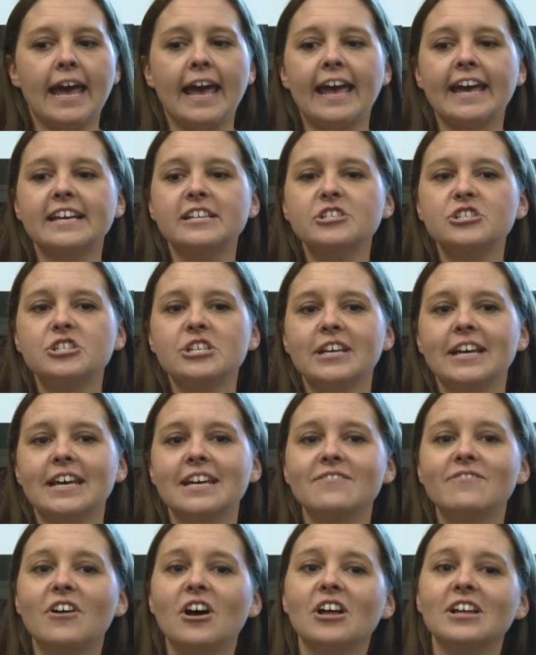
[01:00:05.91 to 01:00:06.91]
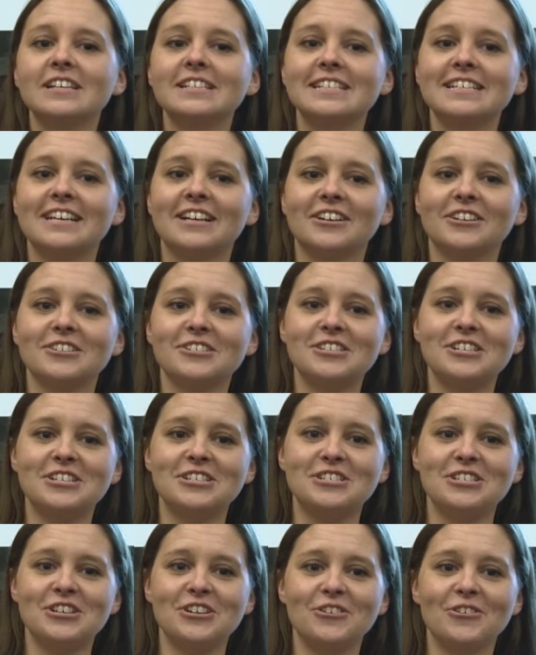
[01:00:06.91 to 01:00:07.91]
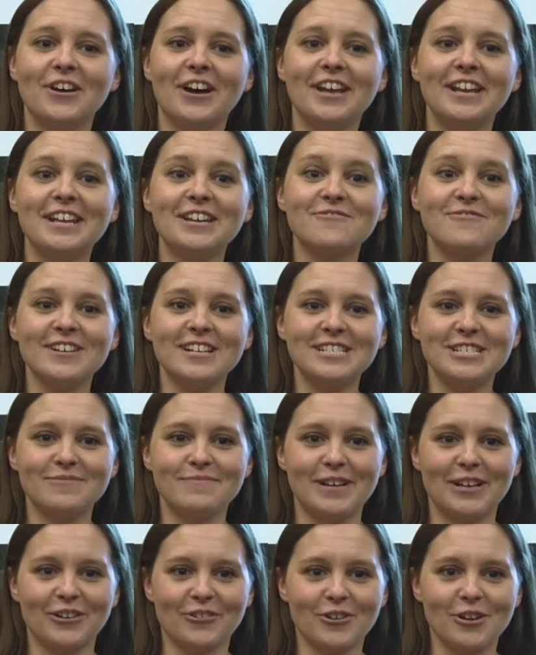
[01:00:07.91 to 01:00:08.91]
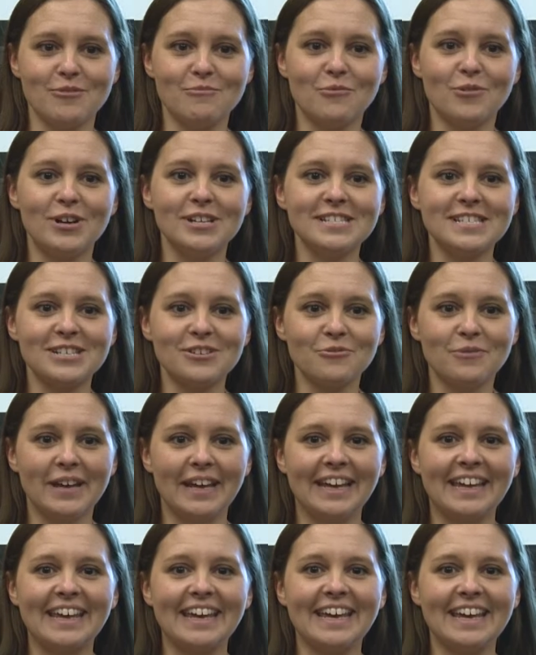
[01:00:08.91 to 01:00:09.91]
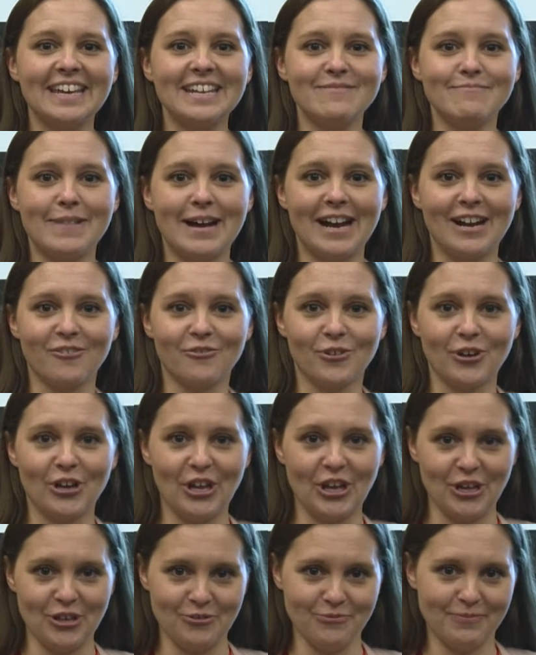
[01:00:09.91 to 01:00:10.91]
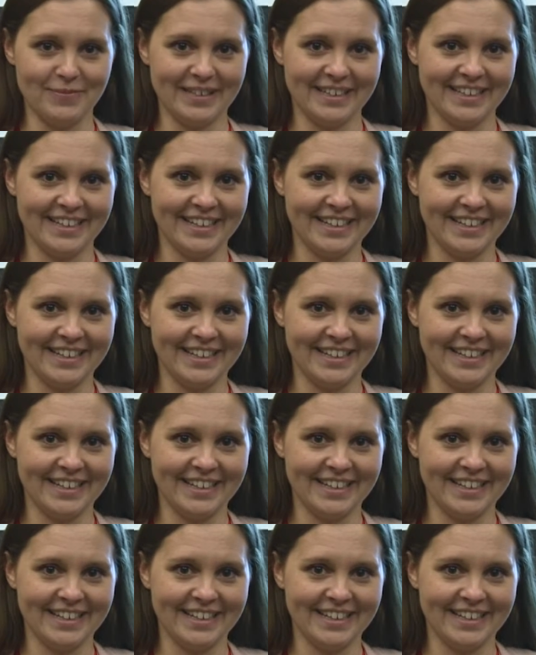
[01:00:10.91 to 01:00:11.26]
And she had volunteered to do an enrichment group once a week in my room.